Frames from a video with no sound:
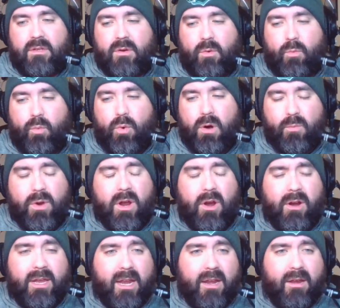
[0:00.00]
what we are
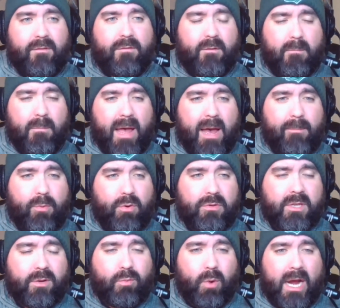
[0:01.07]
getting from Matt
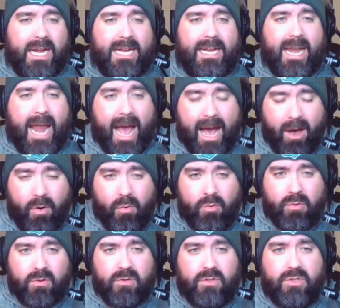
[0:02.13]
Boldy right
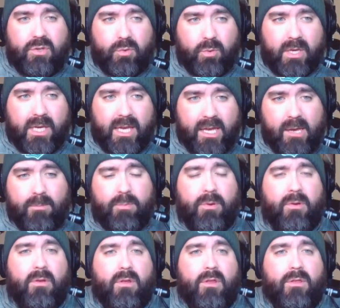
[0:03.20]
now to keep
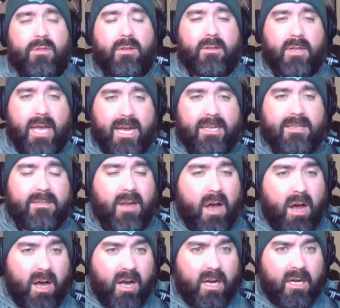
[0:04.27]
the lights
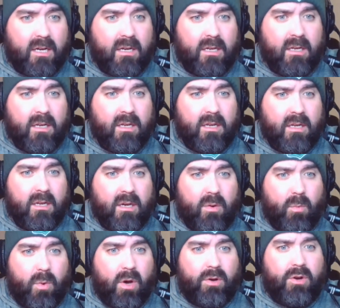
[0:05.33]
on
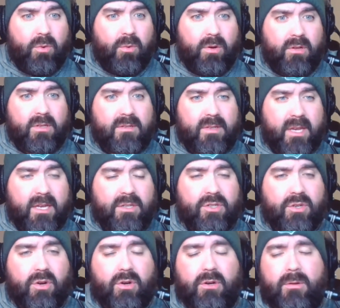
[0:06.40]
while Kirill is
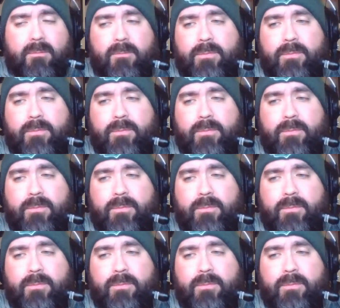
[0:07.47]
injured,